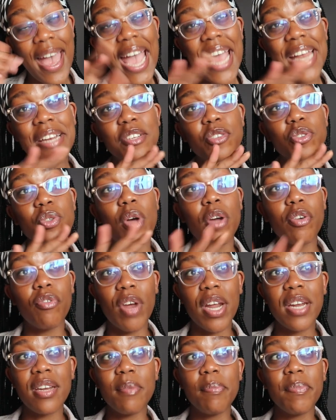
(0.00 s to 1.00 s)
and it's not
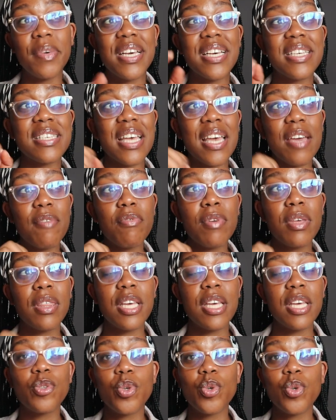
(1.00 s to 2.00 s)
random, because
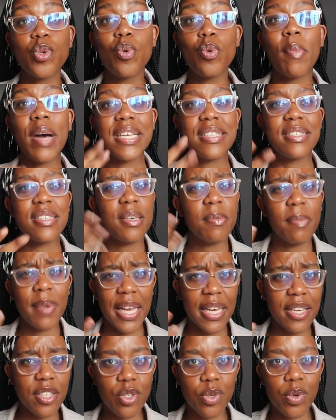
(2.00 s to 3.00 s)
everything to you might seem
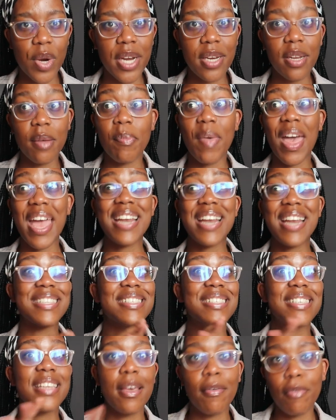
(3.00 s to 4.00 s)
like it's random, and
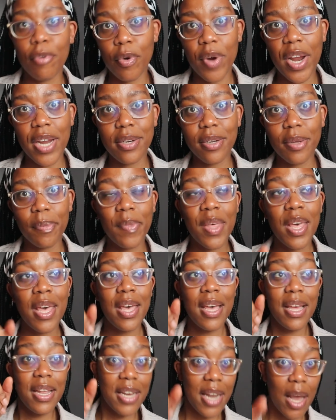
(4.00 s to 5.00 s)
it's never random.
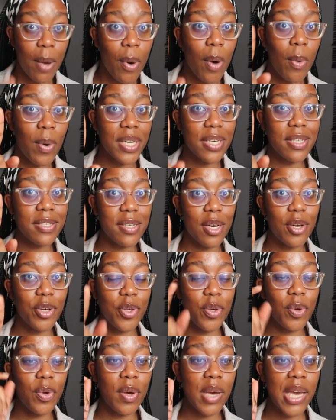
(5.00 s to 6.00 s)
Now, I want to tell
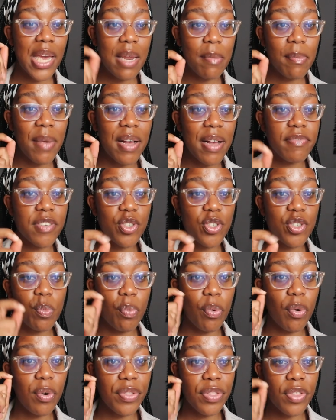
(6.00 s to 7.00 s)
you, in my vision
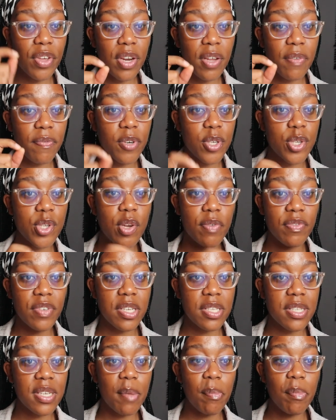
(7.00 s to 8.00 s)
board, 31st of
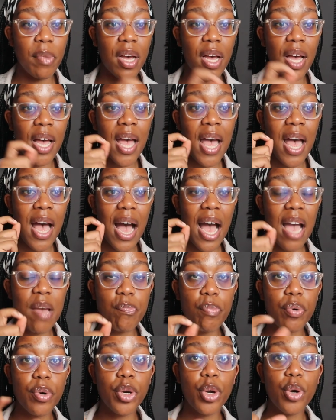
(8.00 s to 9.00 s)
December, I
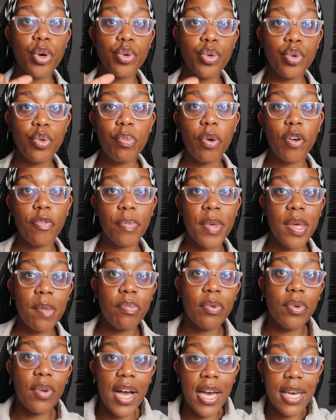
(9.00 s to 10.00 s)
put a group of
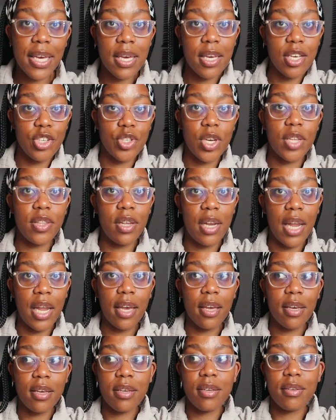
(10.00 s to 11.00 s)
people hugging each other,
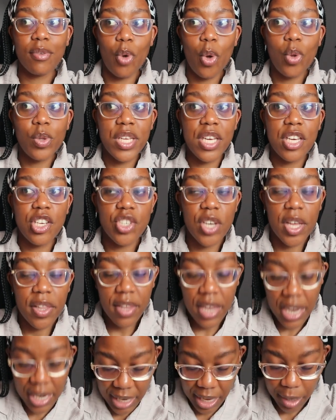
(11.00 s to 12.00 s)
like, holding each
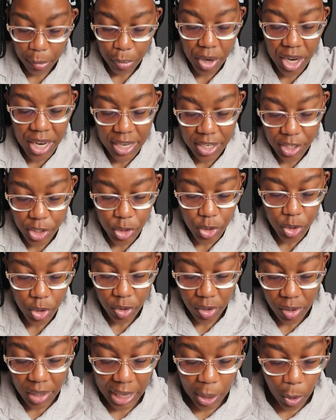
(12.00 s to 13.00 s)
other and, like, praying in a
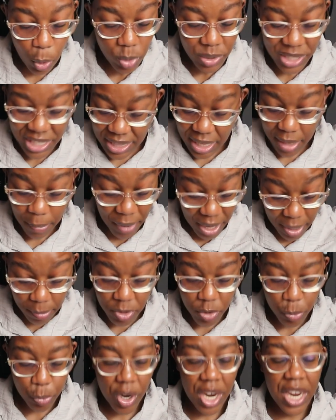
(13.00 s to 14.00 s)
circle, like, holding their
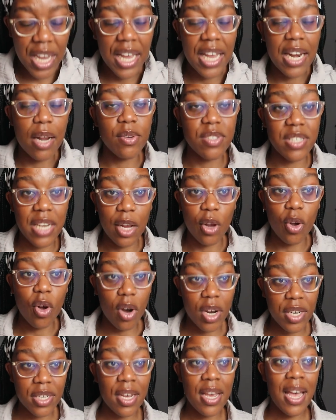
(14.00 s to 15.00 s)
Bibles, praying. And I was like,
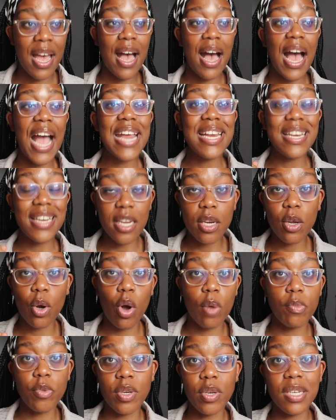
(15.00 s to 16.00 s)
God, I need a
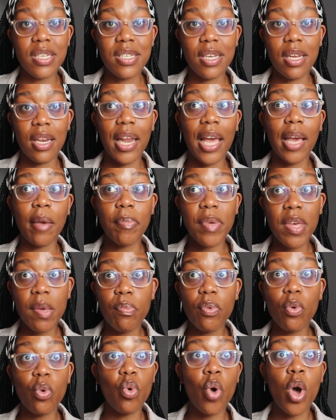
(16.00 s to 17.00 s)
community, like,
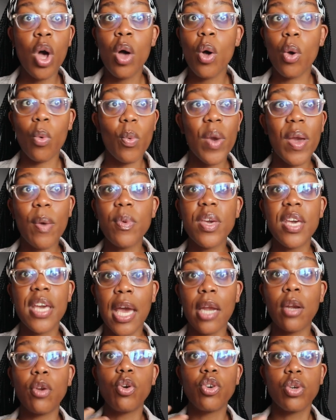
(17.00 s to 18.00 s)
people where we
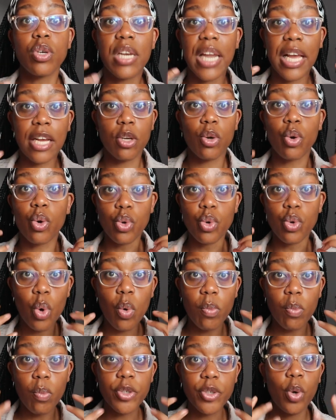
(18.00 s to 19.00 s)
can, like,
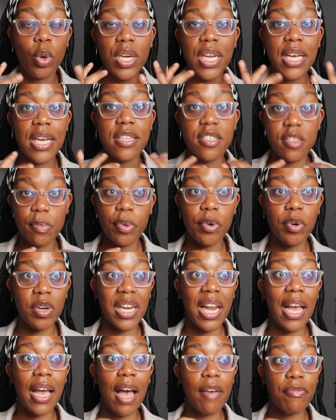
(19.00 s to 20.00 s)
grow maturely in
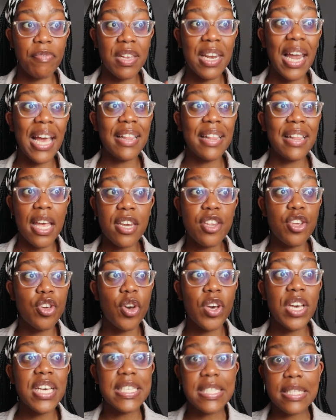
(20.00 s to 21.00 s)
spirit. Like, I feel like that
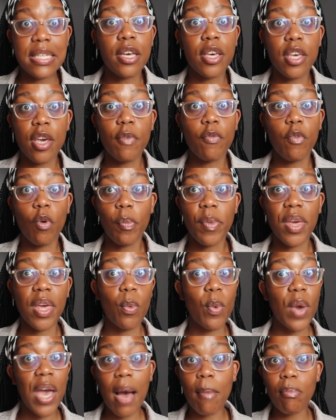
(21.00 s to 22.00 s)
year is the year for me,
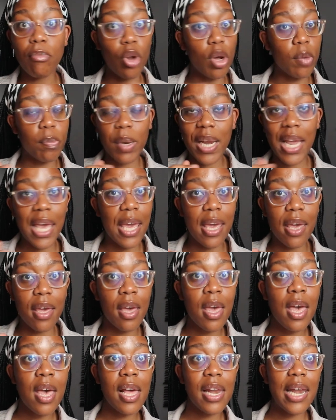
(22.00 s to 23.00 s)
where I'm not playing.
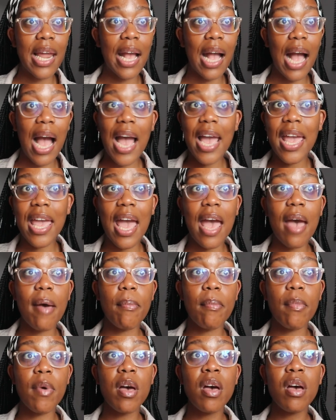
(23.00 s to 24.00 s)
Like, I
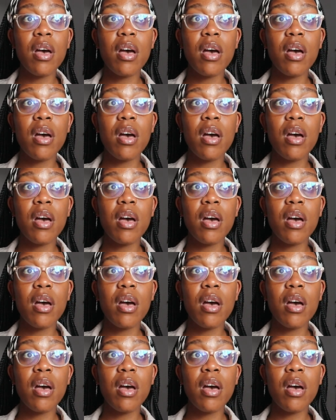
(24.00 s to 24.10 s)
am